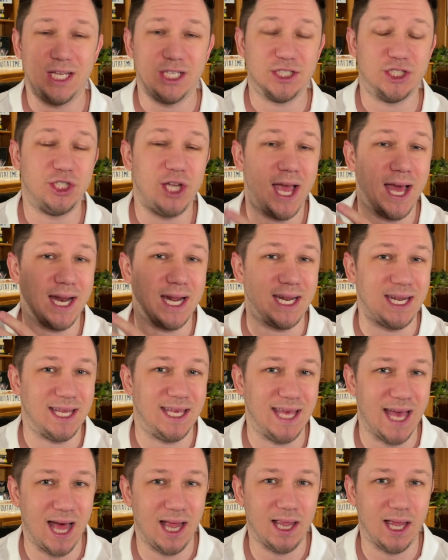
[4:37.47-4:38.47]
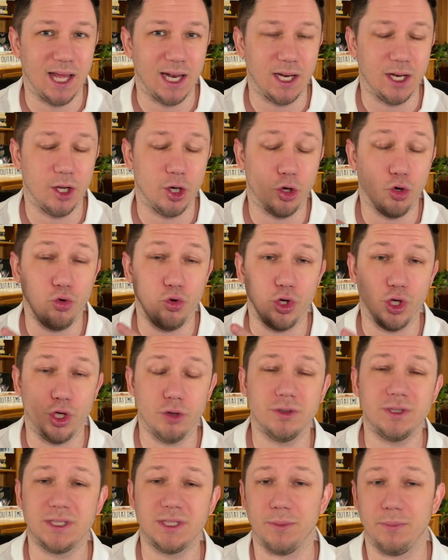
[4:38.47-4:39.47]
Janet Yellen, who
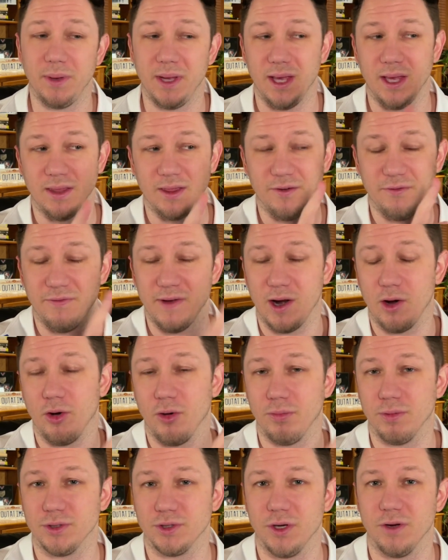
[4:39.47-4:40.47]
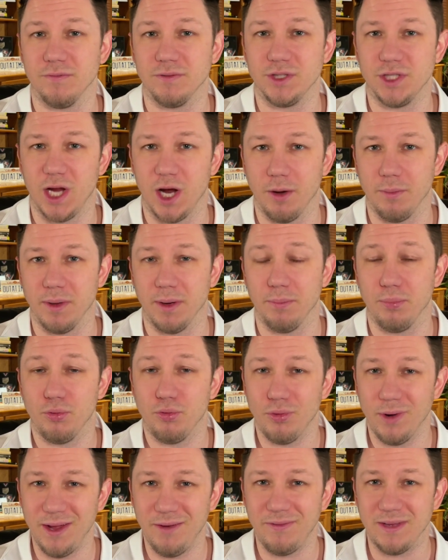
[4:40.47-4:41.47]
used to be the Federal Reserve Chairman
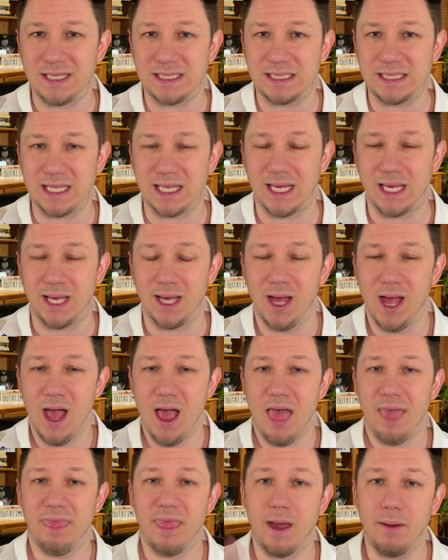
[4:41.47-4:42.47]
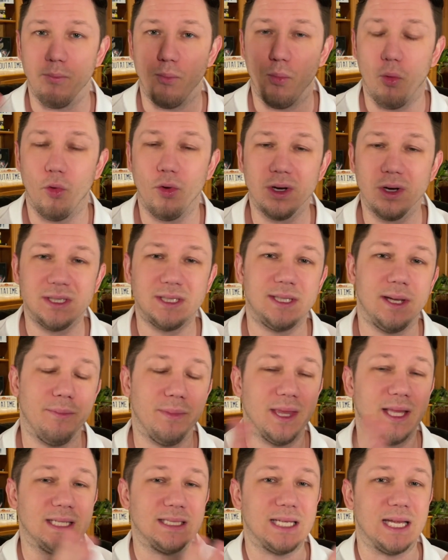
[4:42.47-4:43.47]
previously, that more
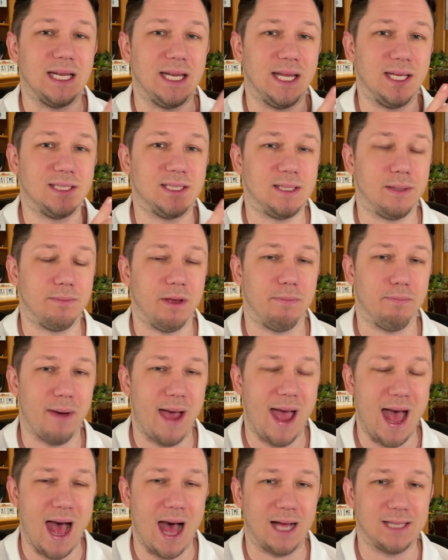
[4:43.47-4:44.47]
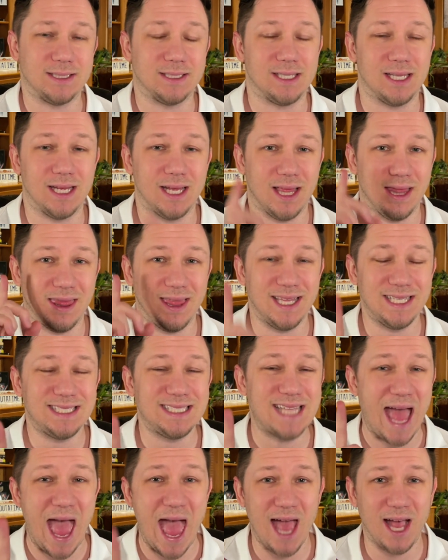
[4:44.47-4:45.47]
stimulus needs to be passed. This
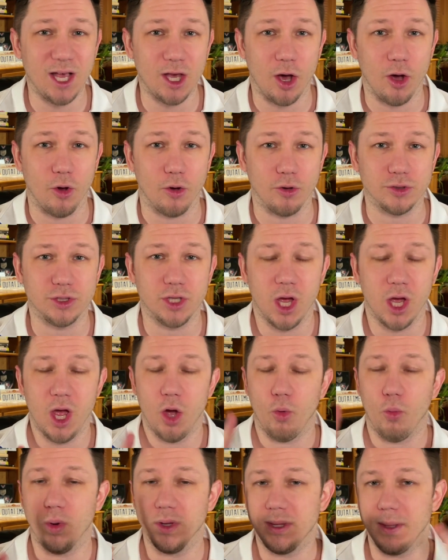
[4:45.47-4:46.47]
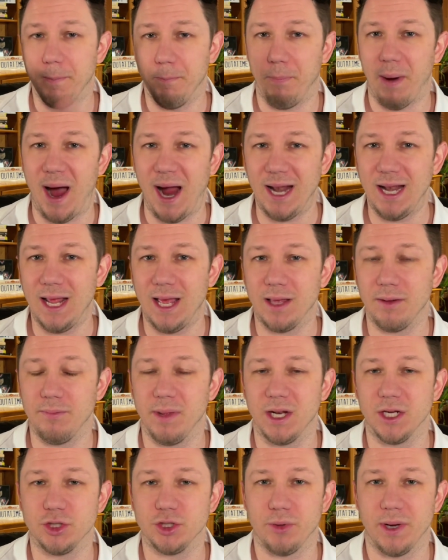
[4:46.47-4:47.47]
echoes what the Biden
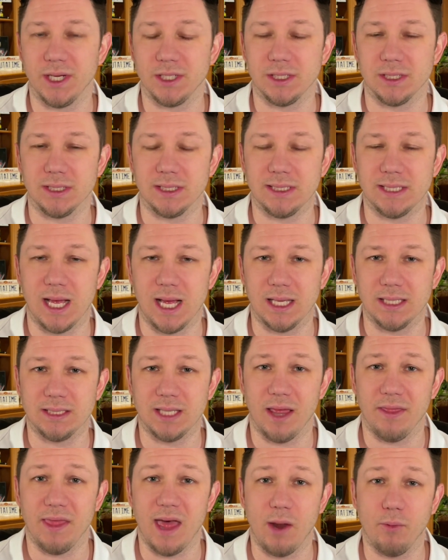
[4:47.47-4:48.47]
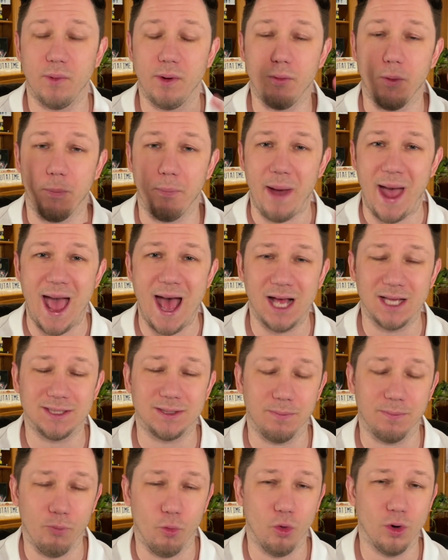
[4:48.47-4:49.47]
administration says, that we will pass
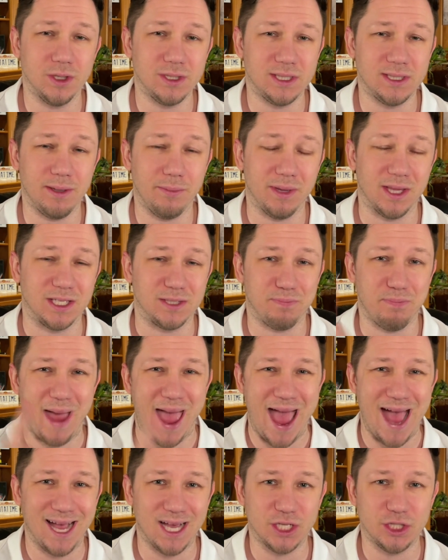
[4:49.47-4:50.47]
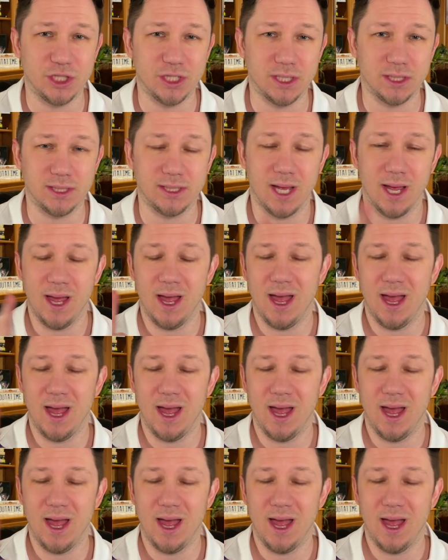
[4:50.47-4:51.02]
more stimulus packages